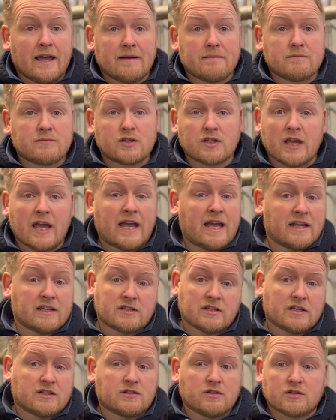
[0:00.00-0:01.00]
So yeah,
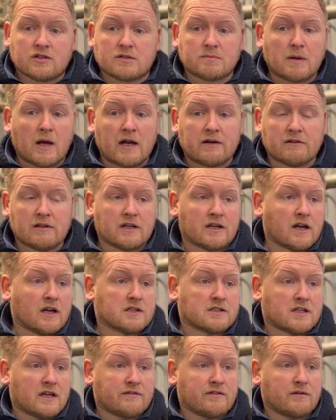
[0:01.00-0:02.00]
it's just spiraling
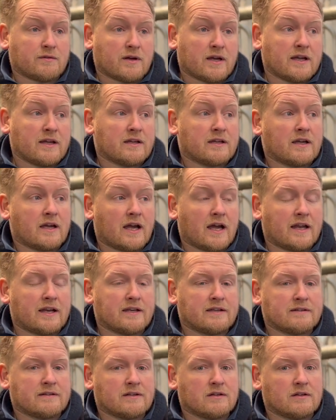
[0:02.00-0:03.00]
costs everywhere.
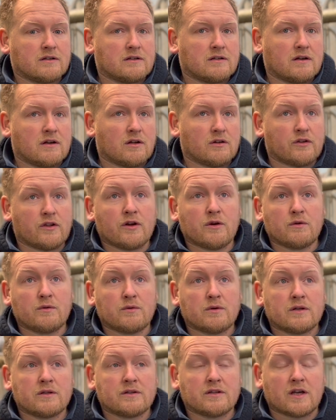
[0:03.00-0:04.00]
And
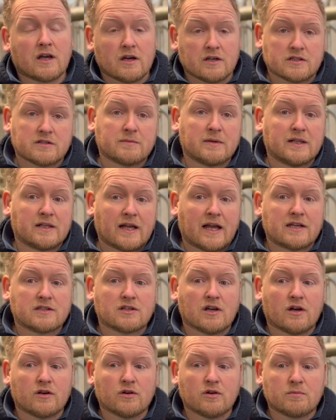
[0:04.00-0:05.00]
although the cost of milk has
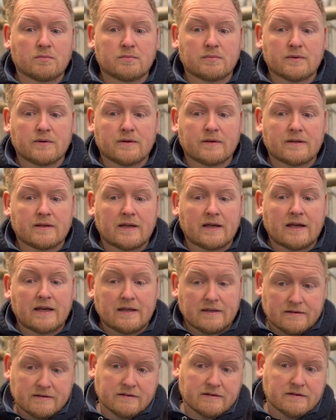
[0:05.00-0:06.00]
gone up,
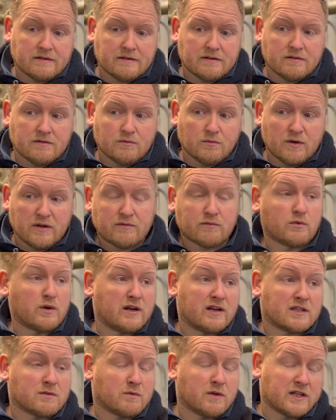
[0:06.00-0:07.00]

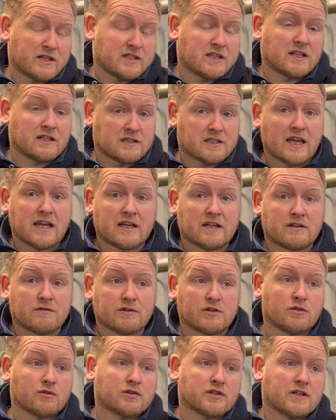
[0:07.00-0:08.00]
we're still taking a
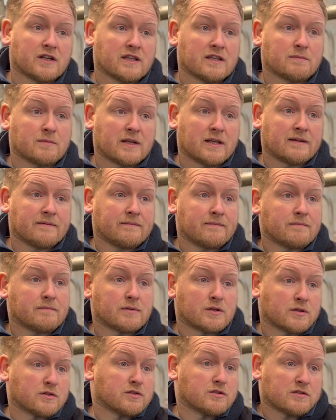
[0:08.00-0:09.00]
reduction at the minute
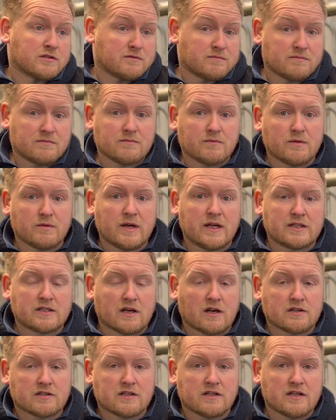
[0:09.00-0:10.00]
because it's
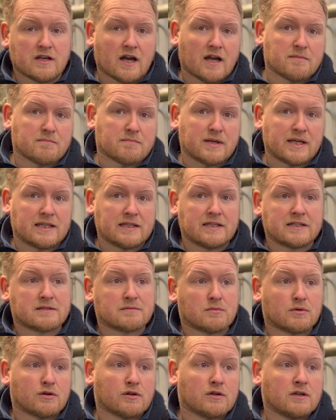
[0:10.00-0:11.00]
costing 9p a
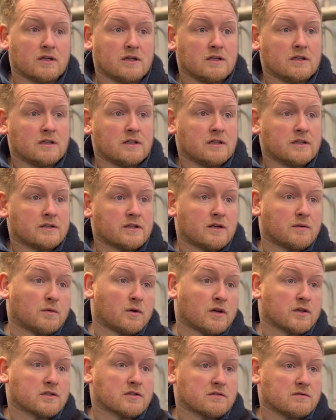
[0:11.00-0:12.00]
litre more than it
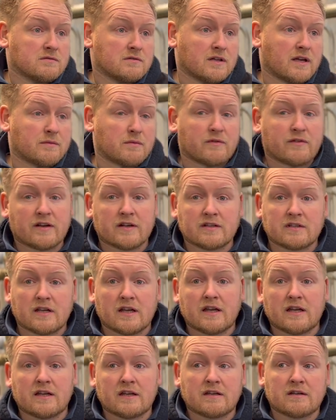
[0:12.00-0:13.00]
was, and we've had
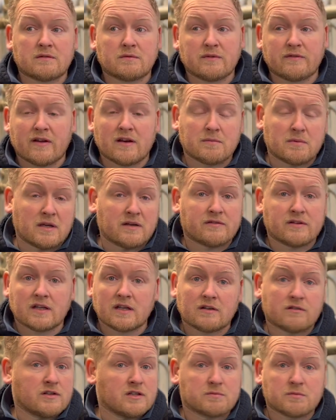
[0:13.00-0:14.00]
a bit of an
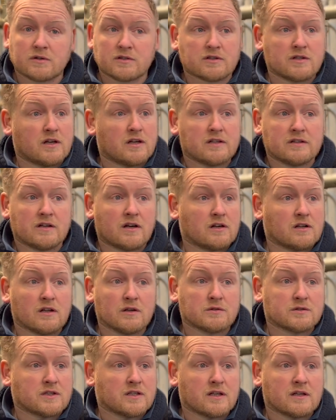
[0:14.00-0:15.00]
increase, but it's not
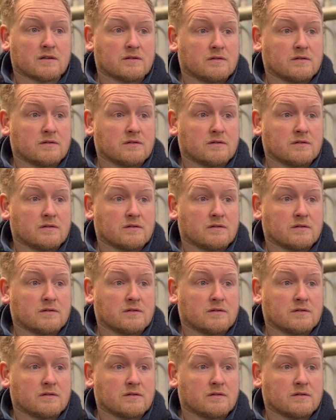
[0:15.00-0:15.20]
close to